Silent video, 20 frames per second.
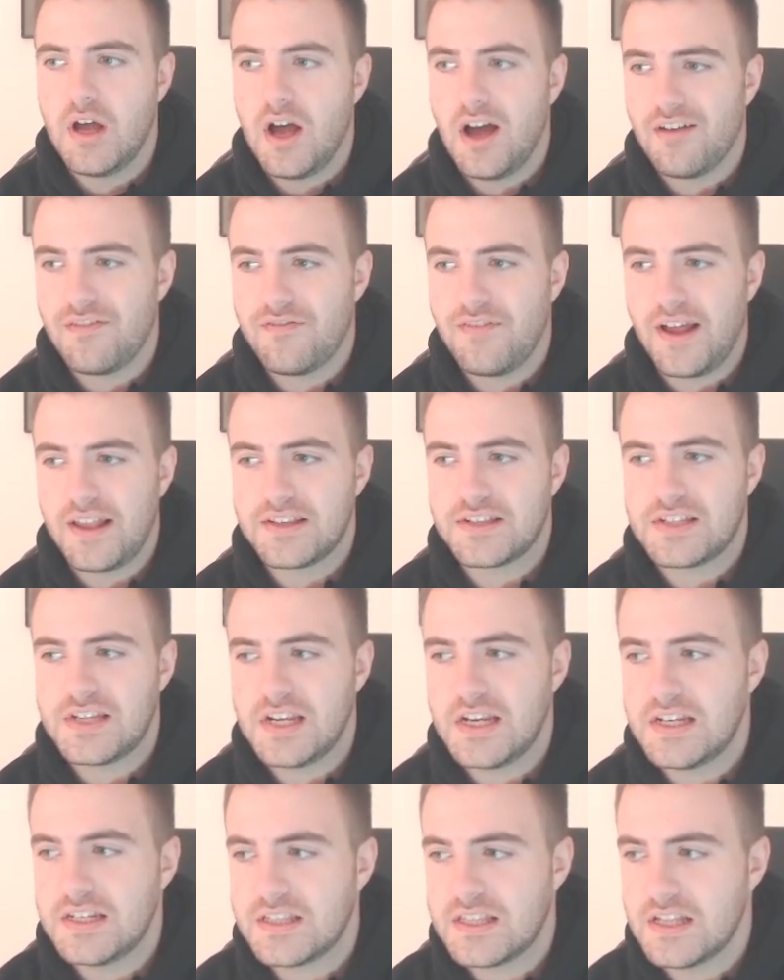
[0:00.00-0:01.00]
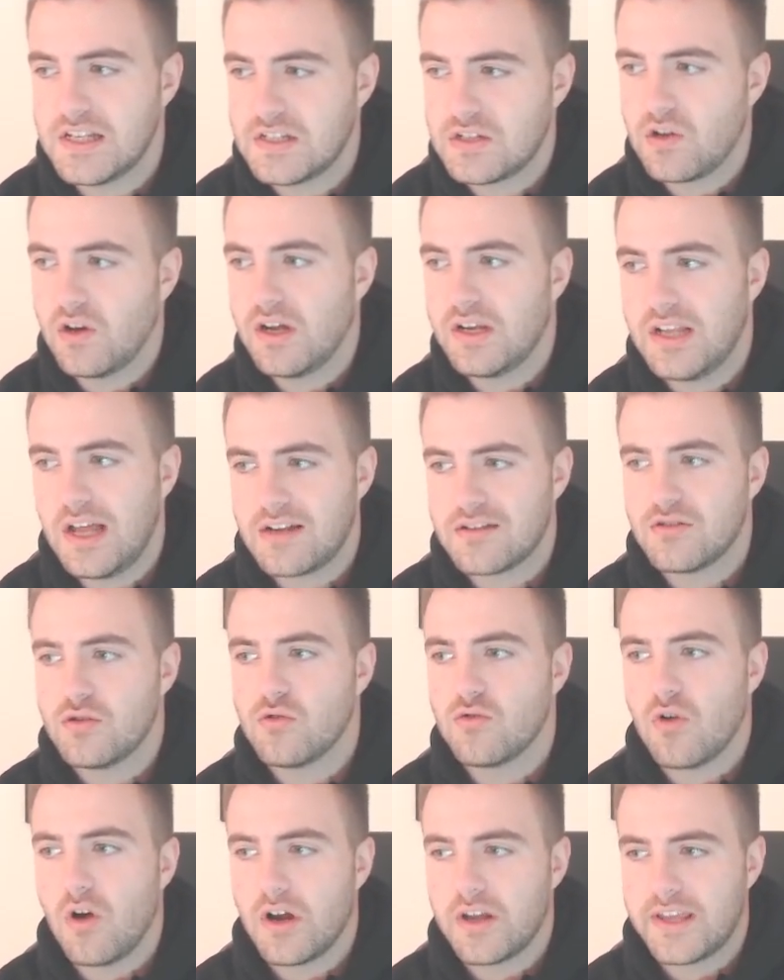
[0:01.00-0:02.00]
I fancied this guy. He had an
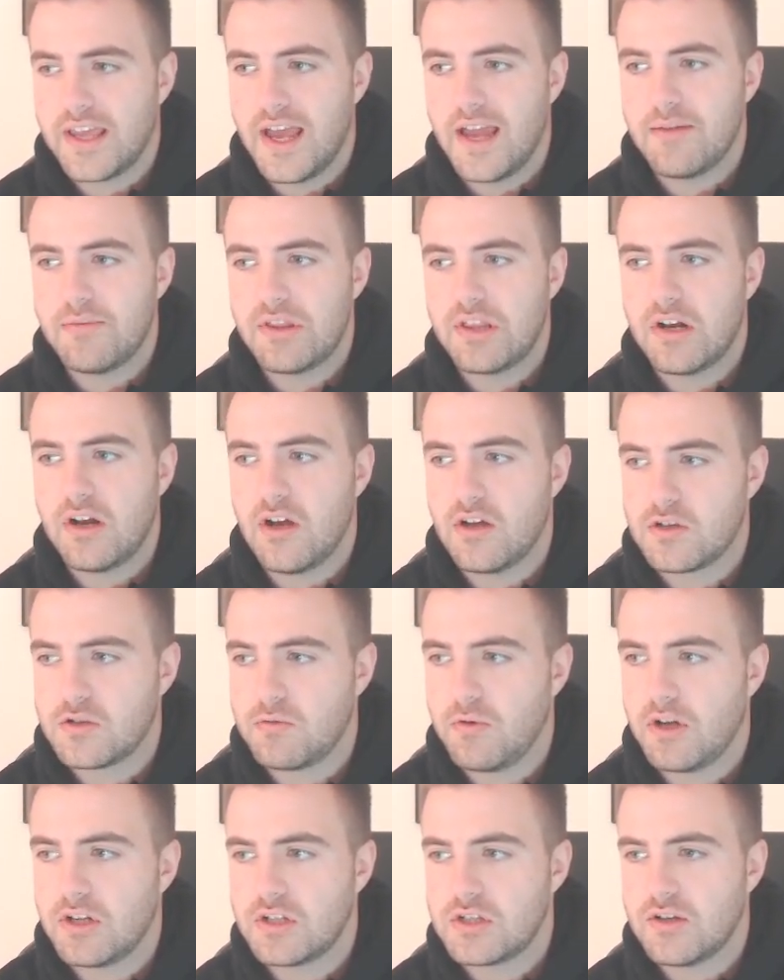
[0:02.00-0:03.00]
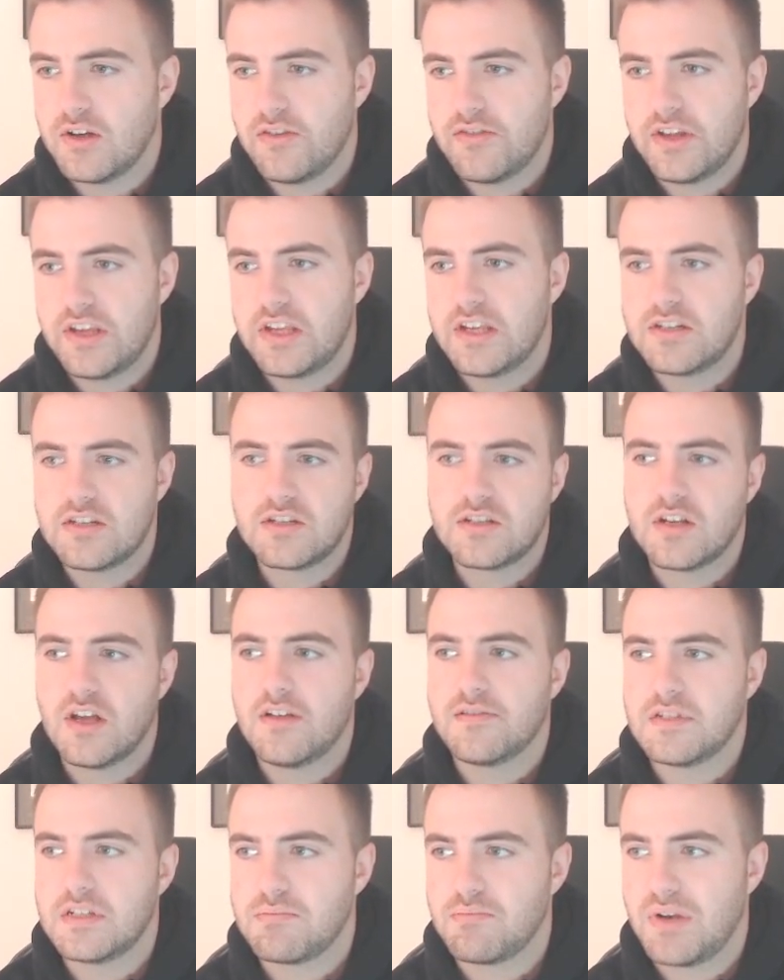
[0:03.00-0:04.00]
alright game in the last one, so I think he
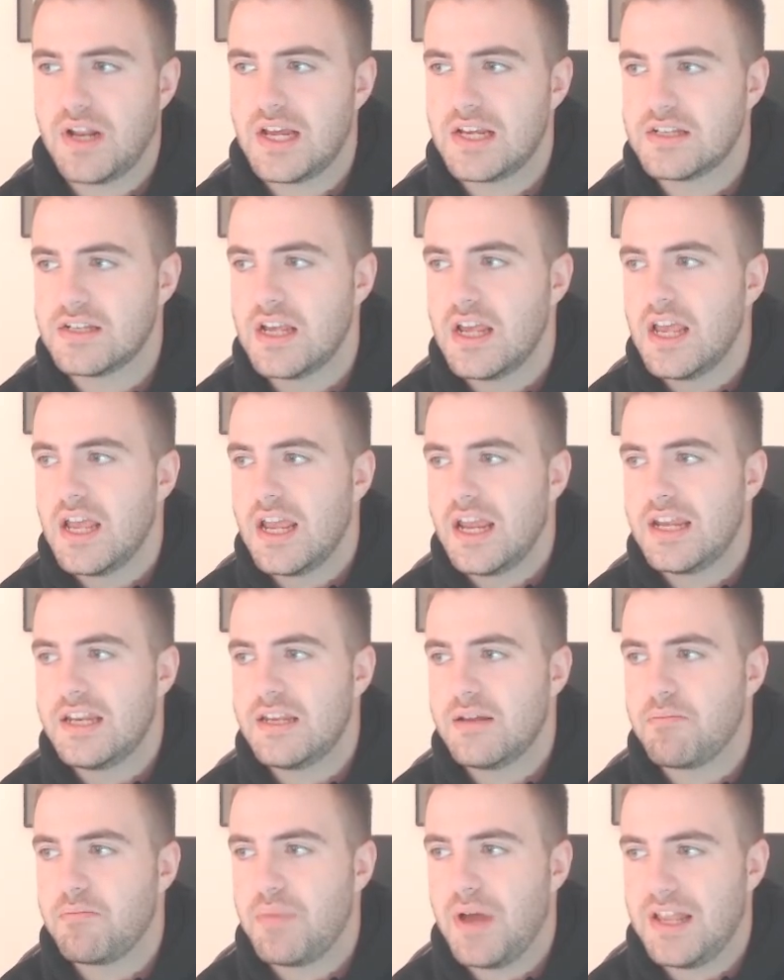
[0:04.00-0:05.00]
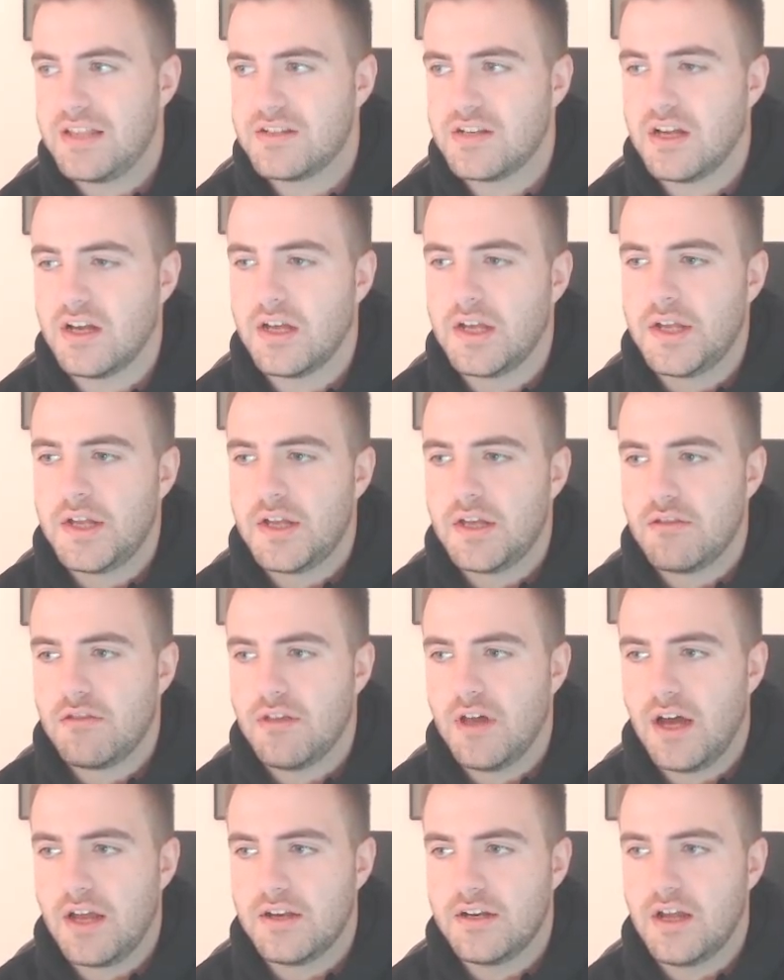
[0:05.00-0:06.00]
deserves his place. He did better
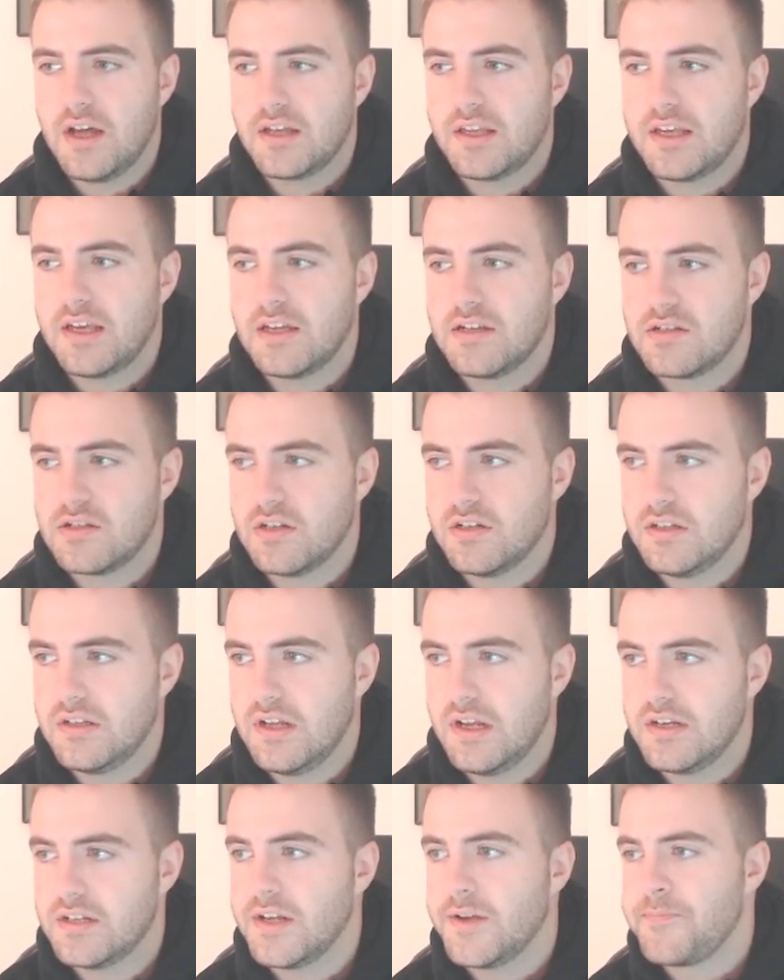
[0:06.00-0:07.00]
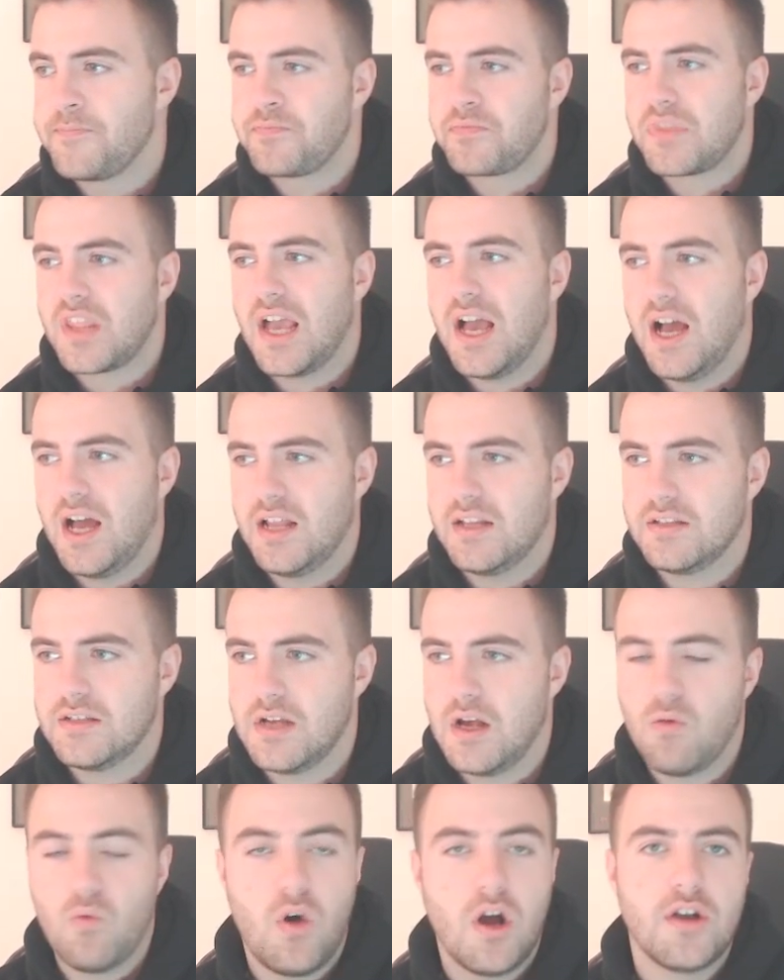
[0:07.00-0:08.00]
than Gitson did, and
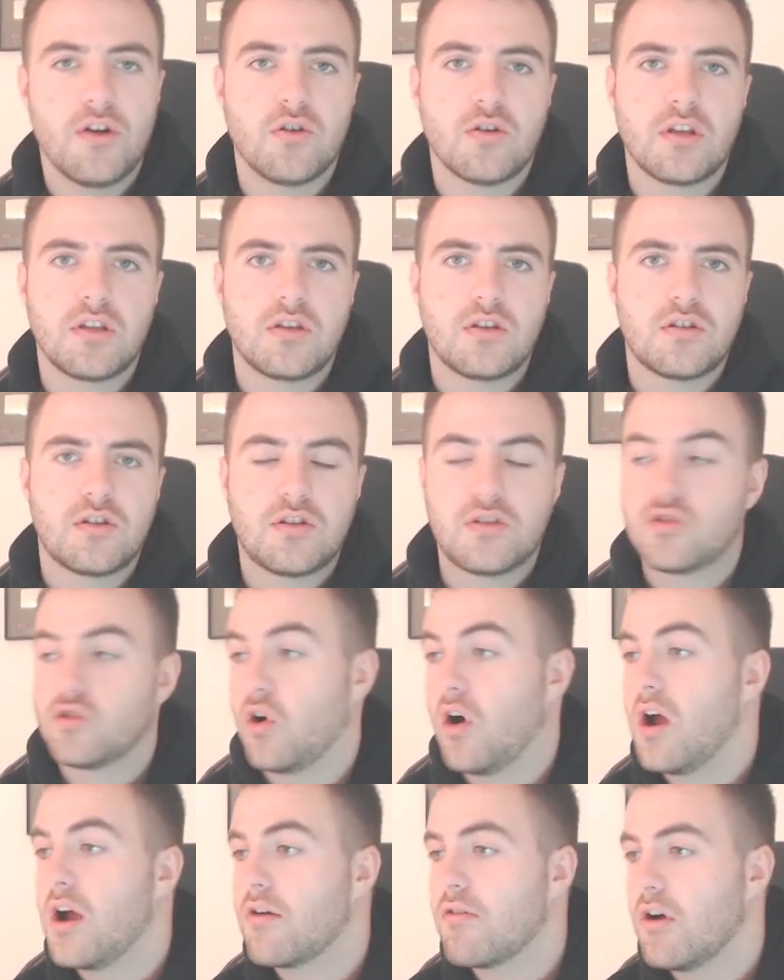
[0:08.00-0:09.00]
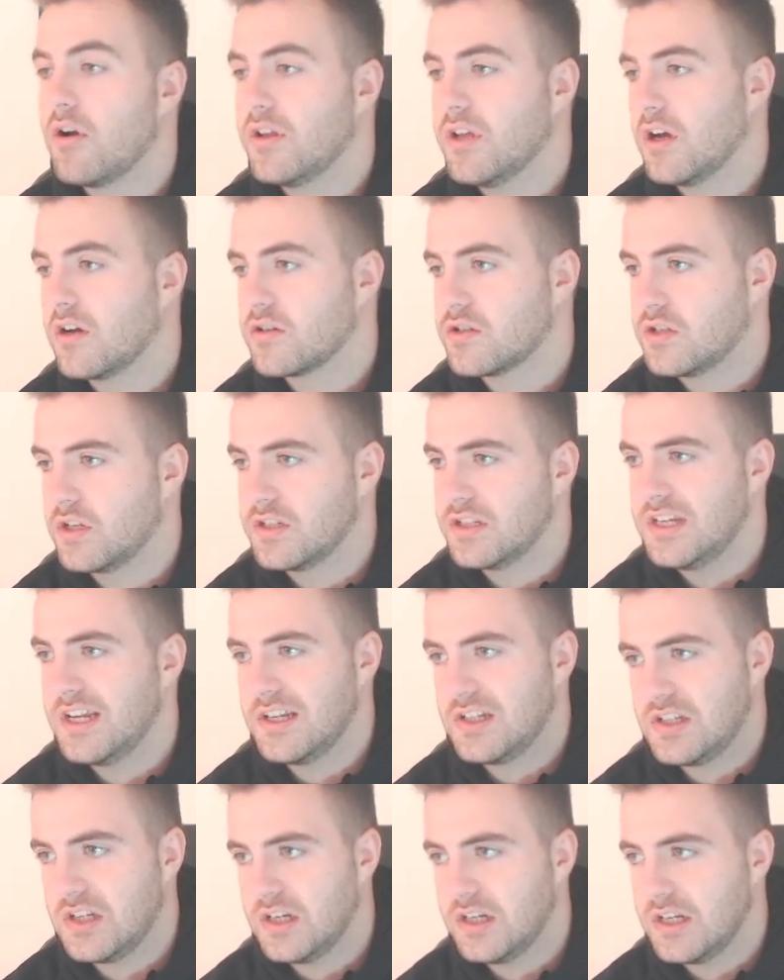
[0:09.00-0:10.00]
why not try our own youngsters?
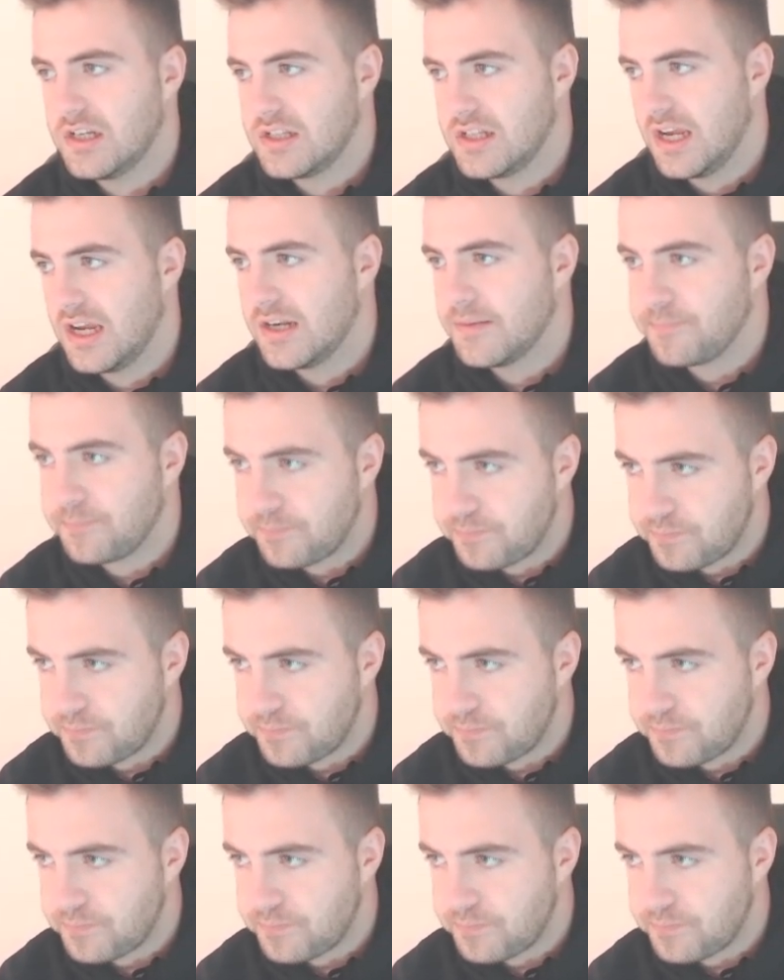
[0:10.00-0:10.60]
Nissen is in,